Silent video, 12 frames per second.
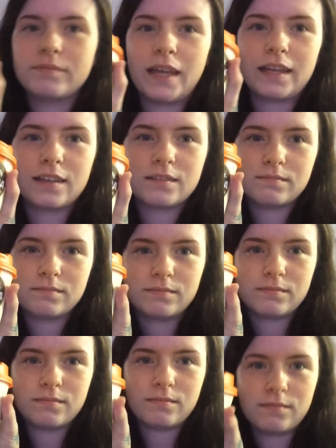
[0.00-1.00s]
like
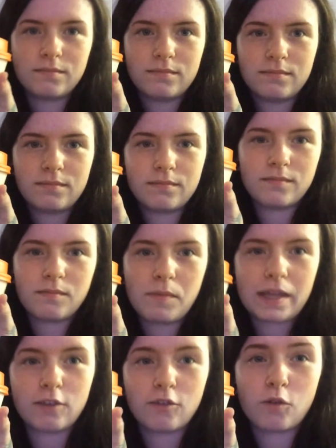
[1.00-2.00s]

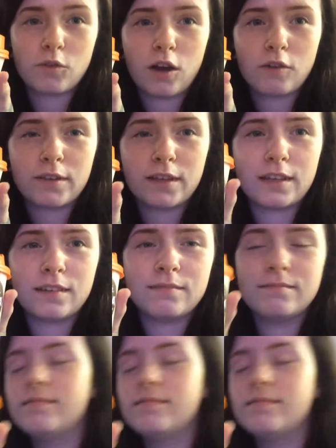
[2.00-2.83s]
make your own coffee